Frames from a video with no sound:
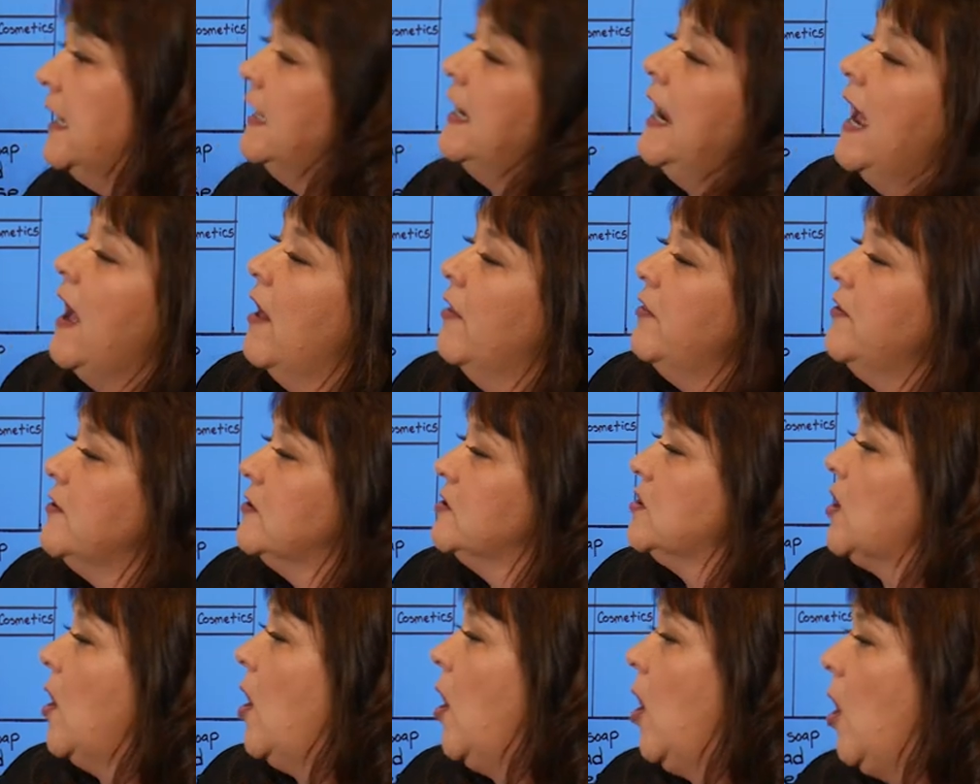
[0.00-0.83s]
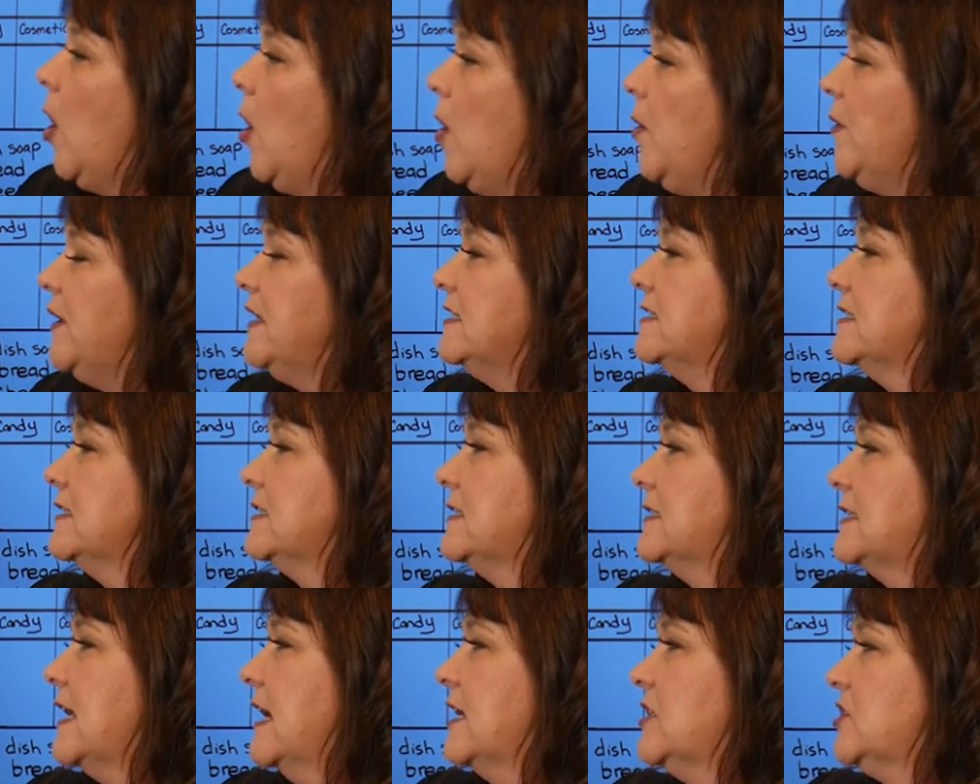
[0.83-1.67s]
Now, there's always a
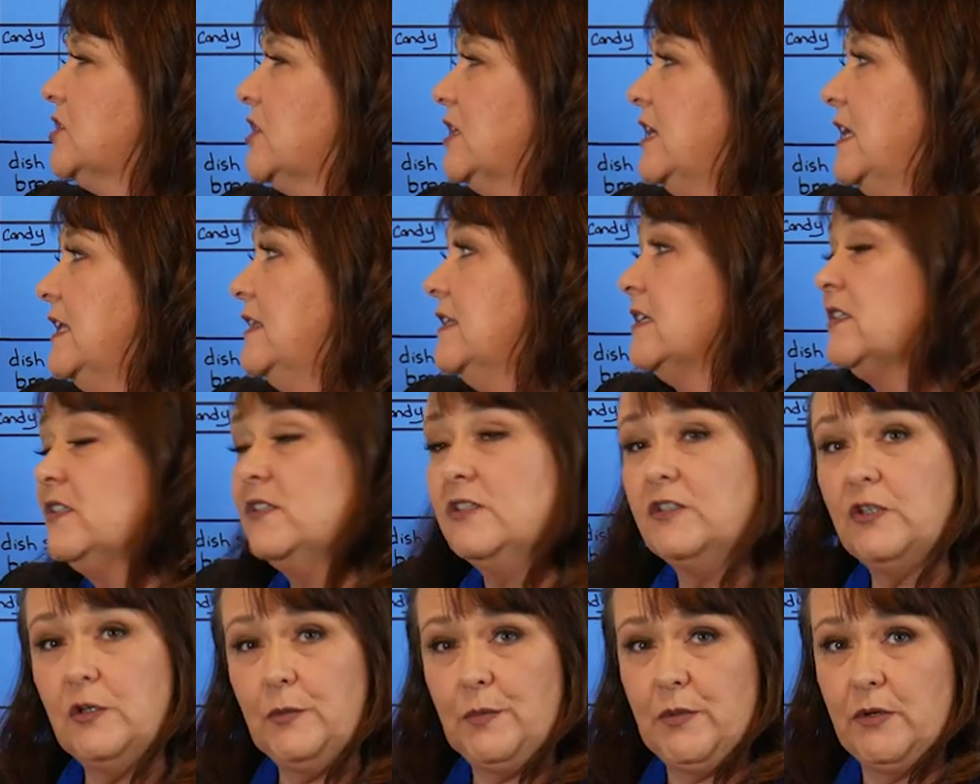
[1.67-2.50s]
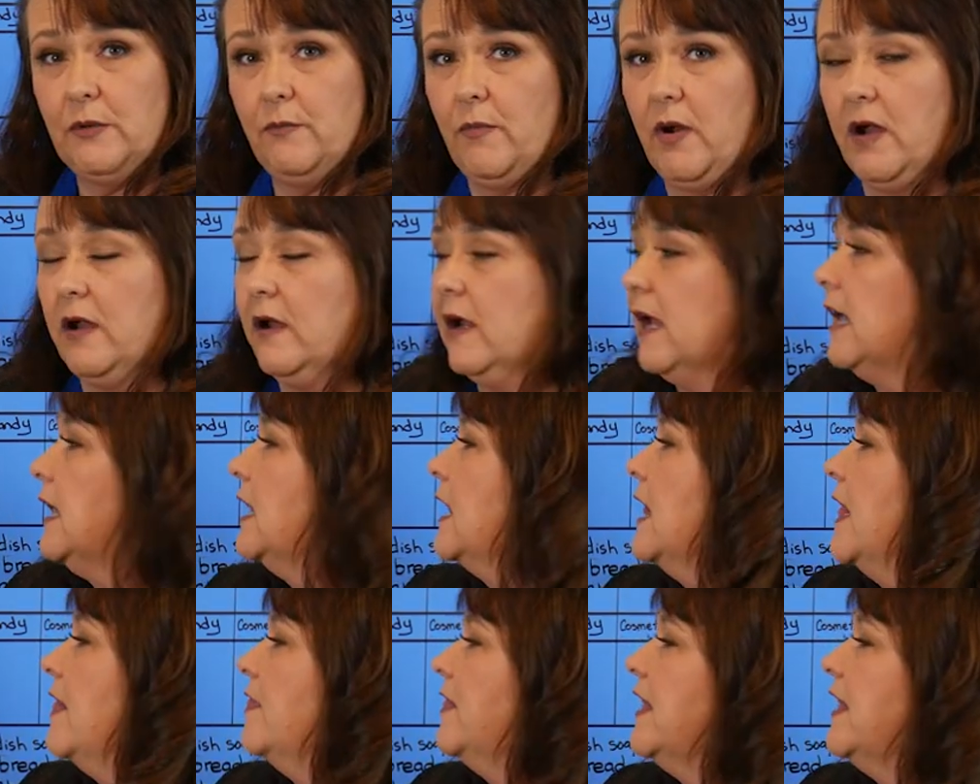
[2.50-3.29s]
section in the supermarket